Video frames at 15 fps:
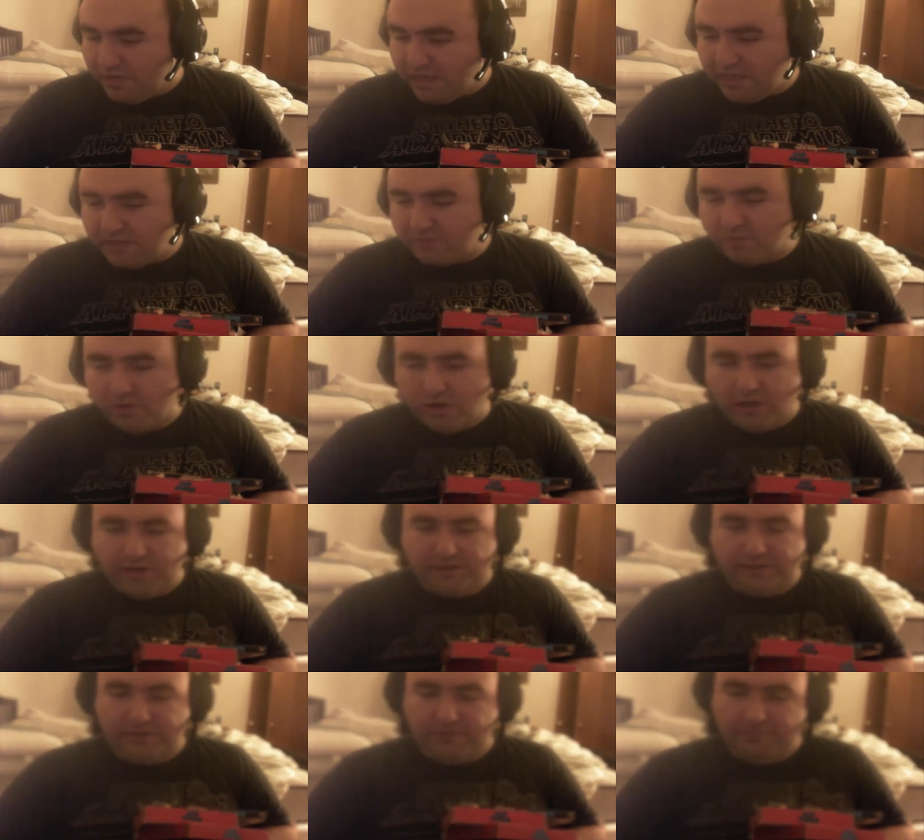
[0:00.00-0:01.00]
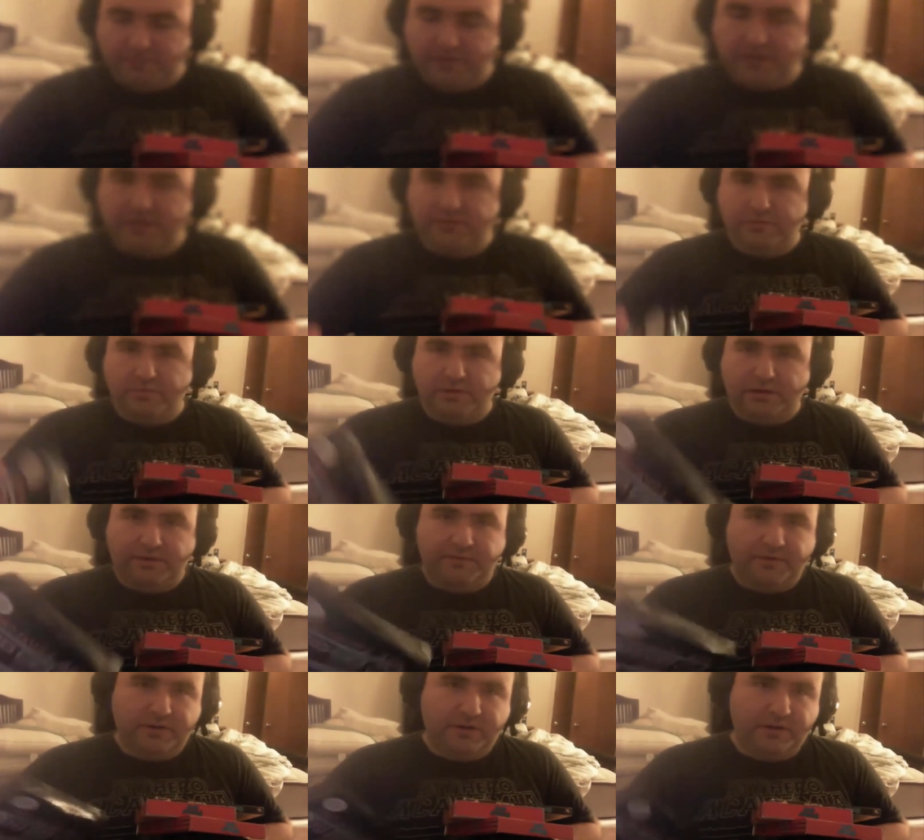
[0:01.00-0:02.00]
These were awesome. These are really
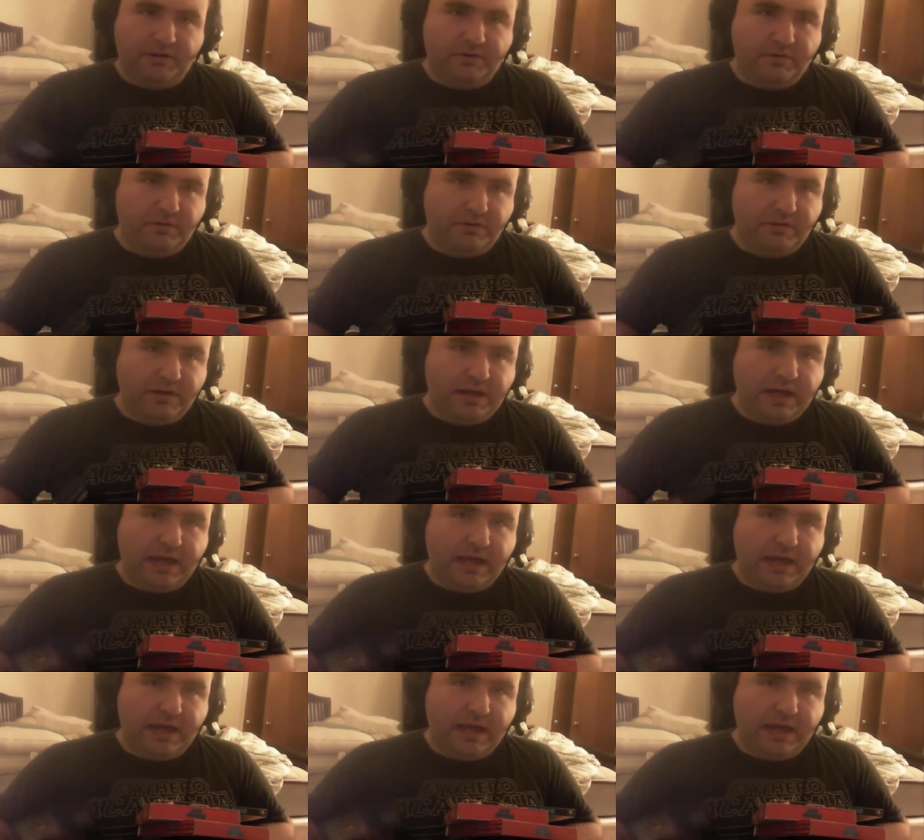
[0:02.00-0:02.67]
fucking cool.